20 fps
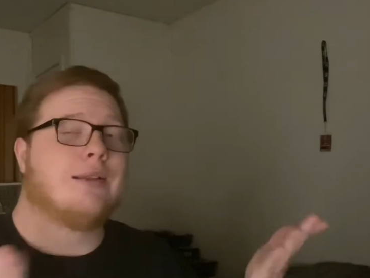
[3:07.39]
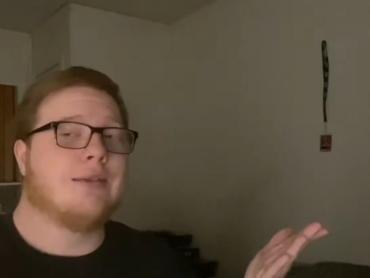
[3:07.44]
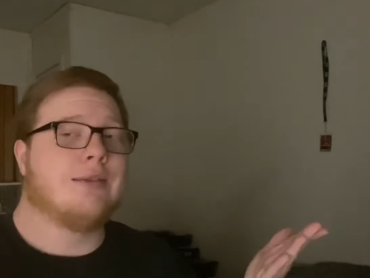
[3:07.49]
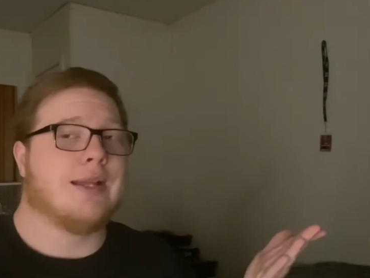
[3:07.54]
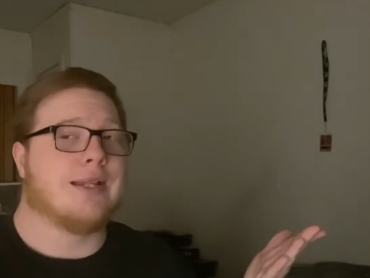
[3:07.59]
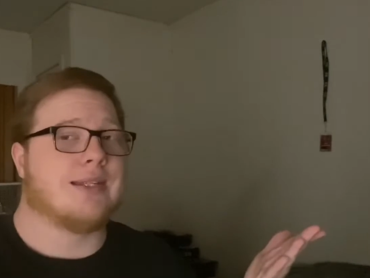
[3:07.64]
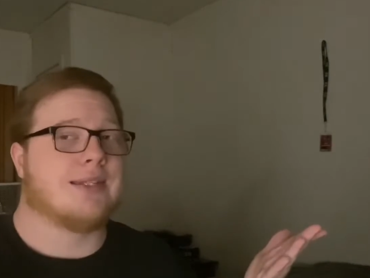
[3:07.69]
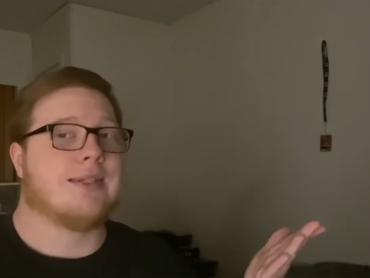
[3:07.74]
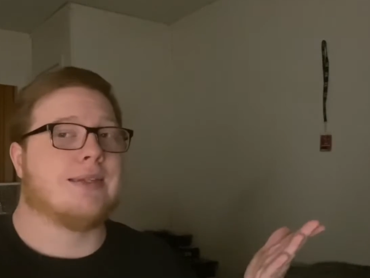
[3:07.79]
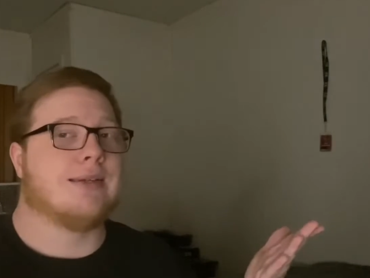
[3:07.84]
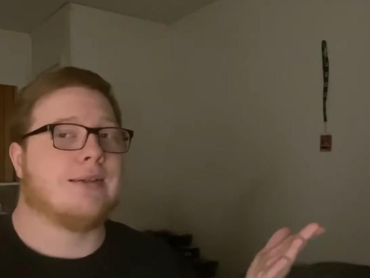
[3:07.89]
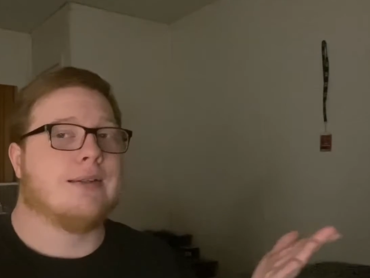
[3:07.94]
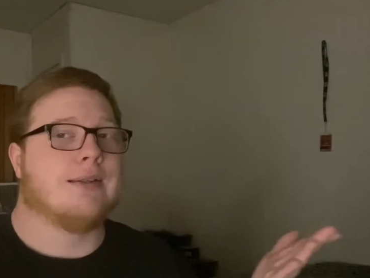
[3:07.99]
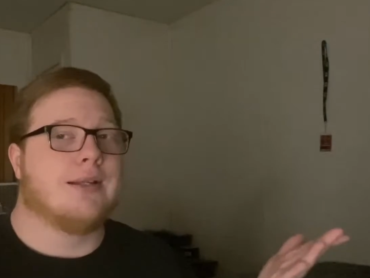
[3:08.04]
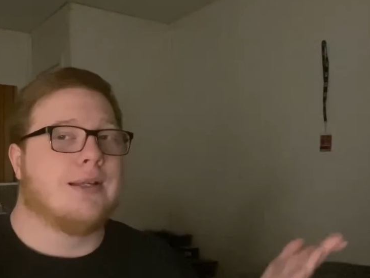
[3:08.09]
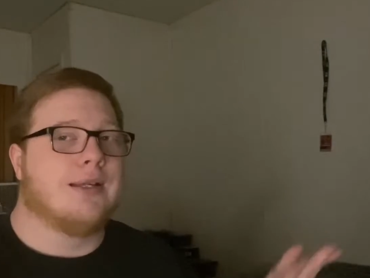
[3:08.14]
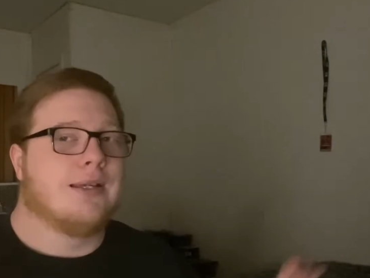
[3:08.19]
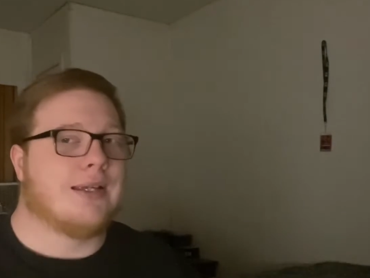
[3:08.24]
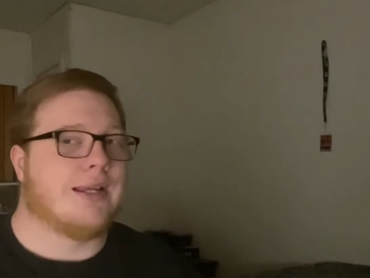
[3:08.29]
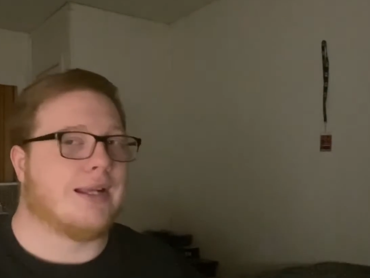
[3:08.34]
That's it.
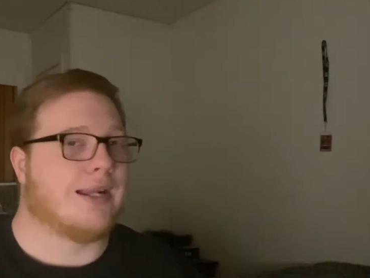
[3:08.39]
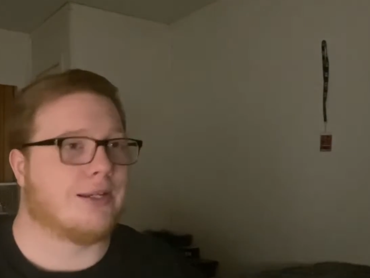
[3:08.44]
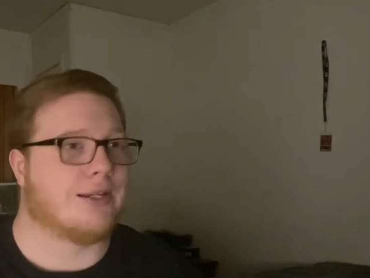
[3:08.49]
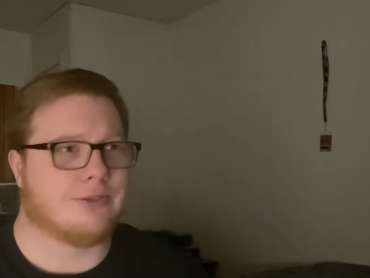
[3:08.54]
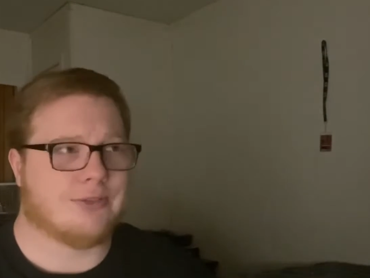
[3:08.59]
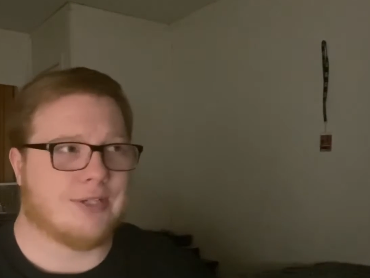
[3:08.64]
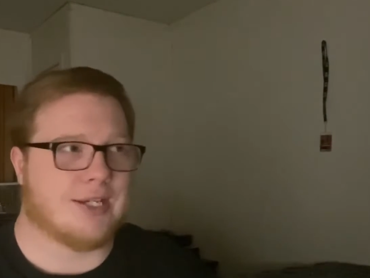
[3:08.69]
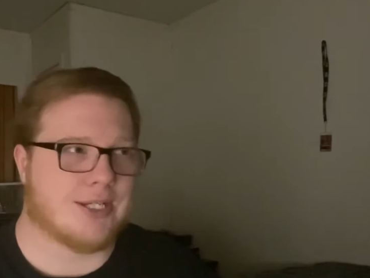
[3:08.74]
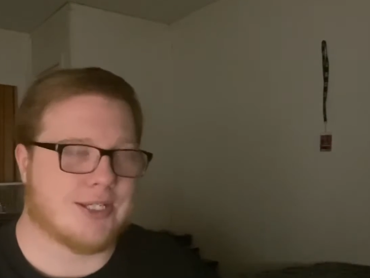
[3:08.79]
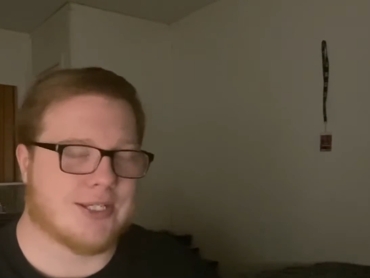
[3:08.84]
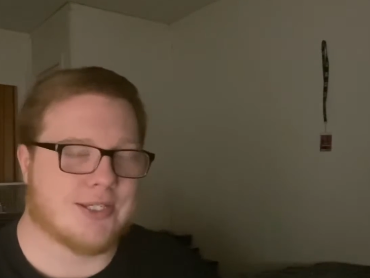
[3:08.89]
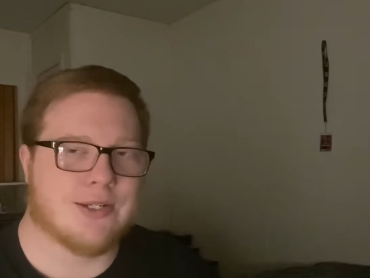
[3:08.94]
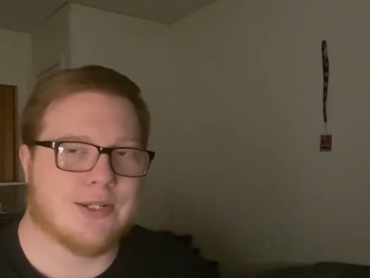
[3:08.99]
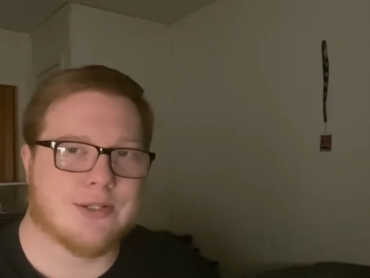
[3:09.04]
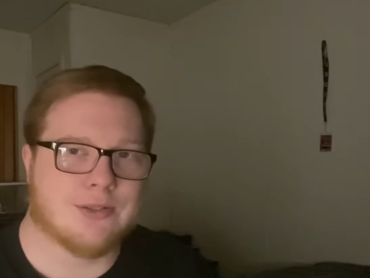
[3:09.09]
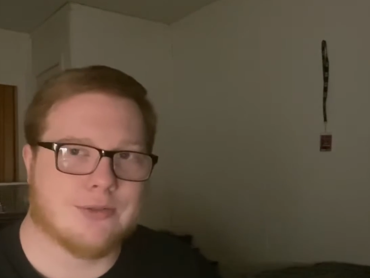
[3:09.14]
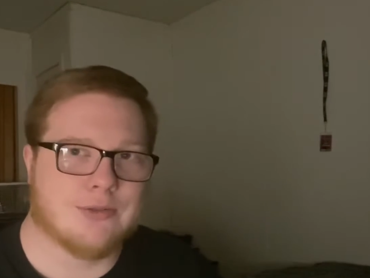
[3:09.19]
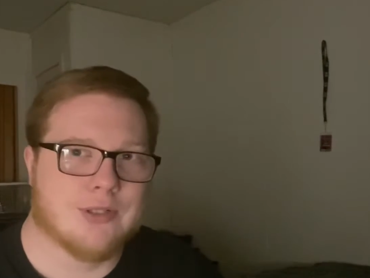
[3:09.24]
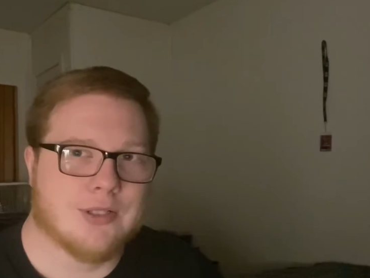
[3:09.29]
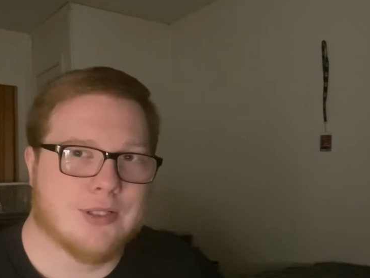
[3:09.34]
I don't like
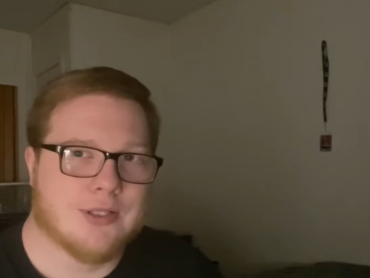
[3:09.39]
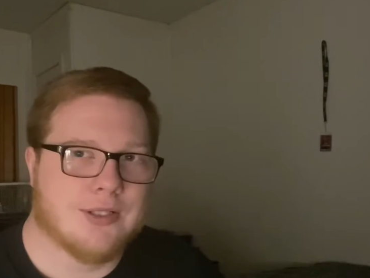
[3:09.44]
snow.